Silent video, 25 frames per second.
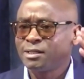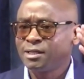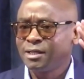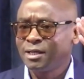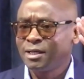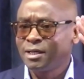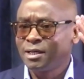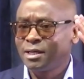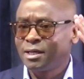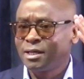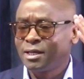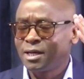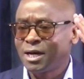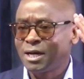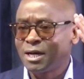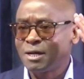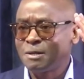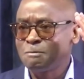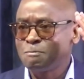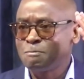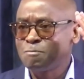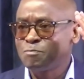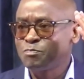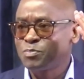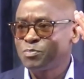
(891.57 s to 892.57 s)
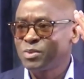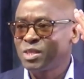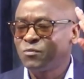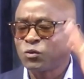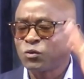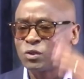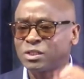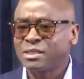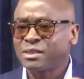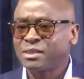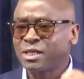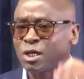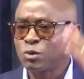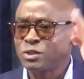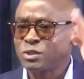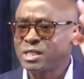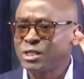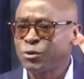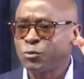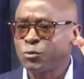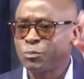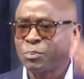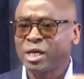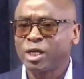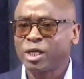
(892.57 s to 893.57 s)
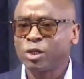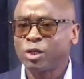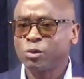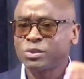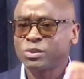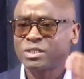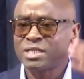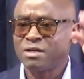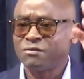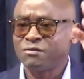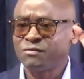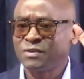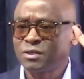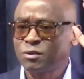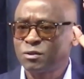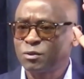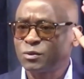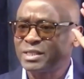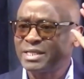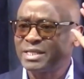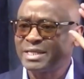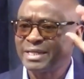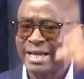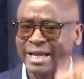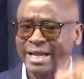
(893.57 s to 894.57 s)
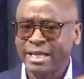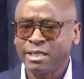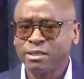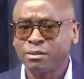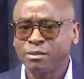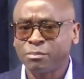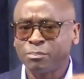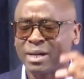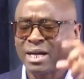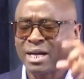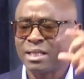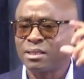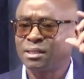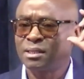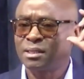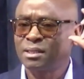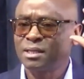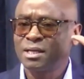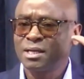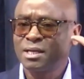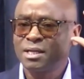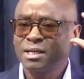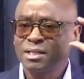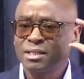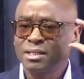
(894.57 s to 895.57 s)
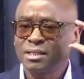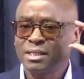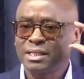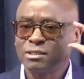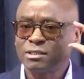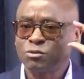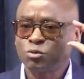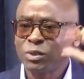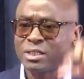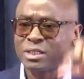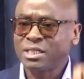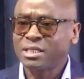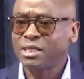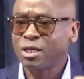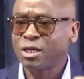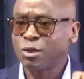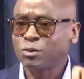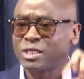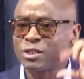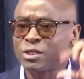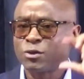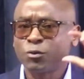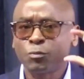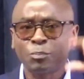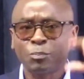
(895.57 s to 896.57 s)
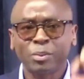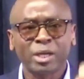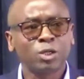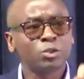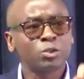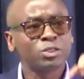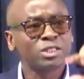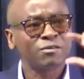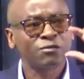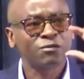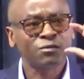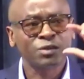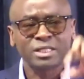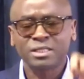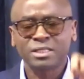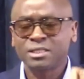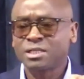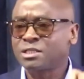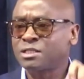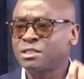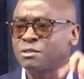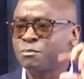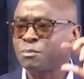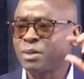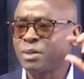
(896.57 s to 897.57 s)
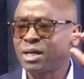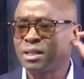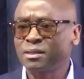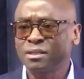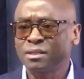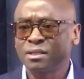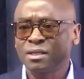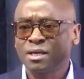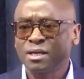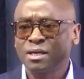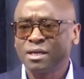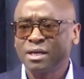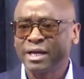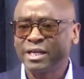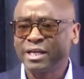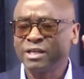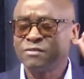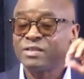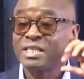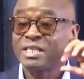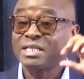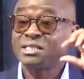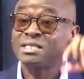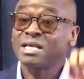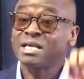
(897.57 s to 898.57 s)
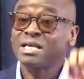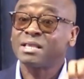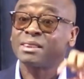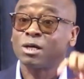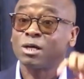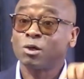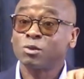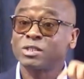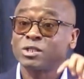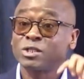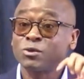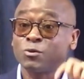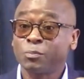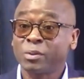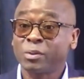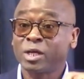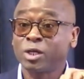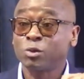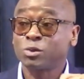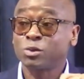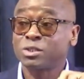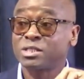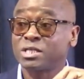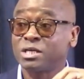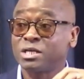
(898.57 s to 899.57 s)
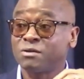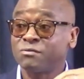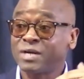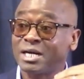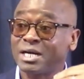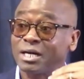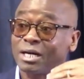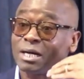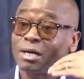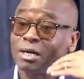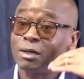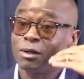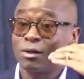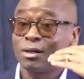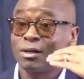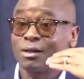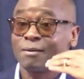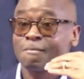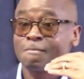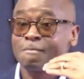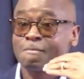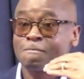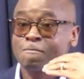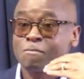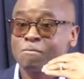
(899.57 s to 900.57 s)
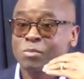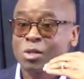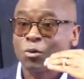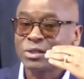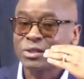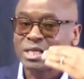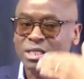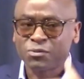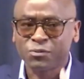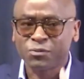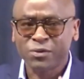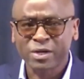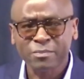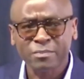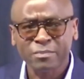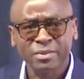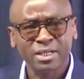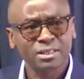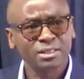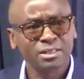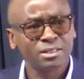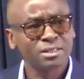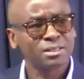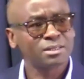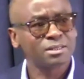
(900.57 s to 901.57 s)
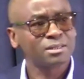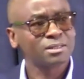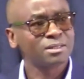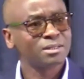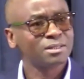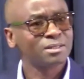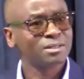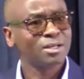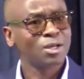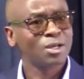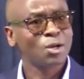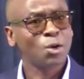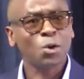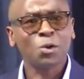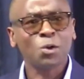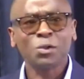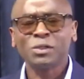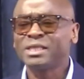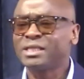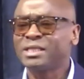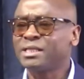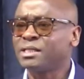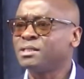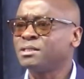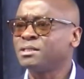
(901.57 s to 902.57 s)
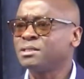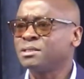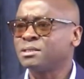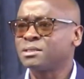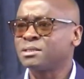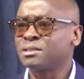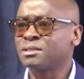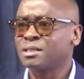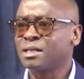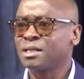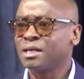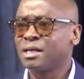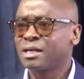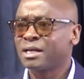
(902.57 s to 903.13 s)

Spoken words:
the 40,000 you're paying yourself on the 9th month, the 20,000 you're paying yourself on the 6th month, and even the 10,000 you're paying yourself or the 3 months, all these can